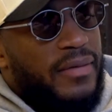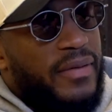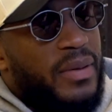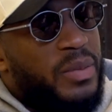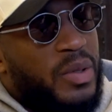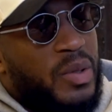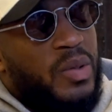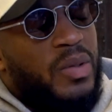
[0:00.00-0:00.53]

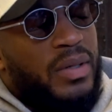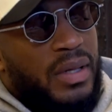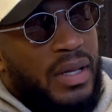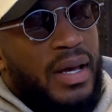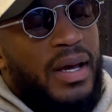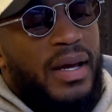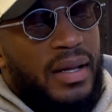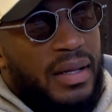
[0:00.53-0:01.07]
if I'm
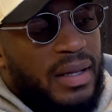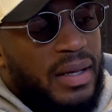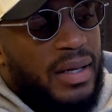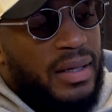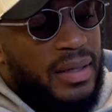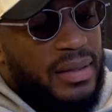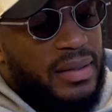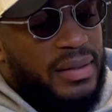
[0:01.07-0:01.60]
doing that,
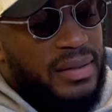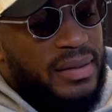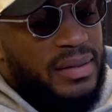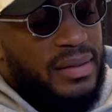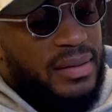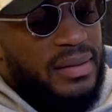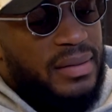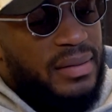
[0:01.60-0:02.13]
like,
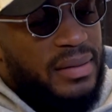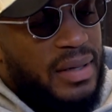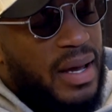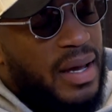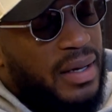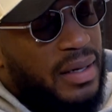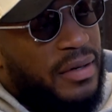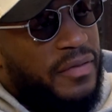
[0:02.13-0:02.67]

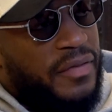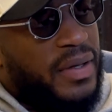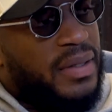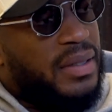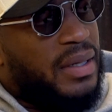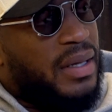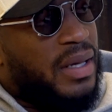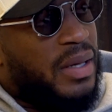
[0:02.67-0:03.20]
I can
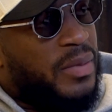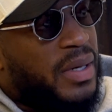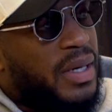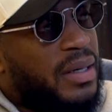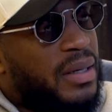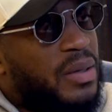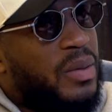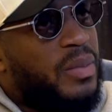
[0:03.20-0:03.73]
affect the game
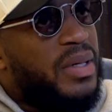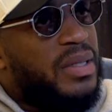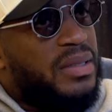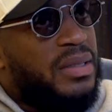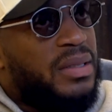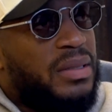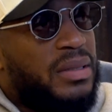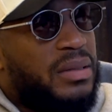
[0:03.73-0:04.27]
and I can help
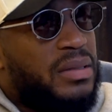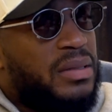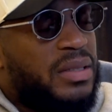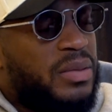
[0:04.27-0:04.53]
my team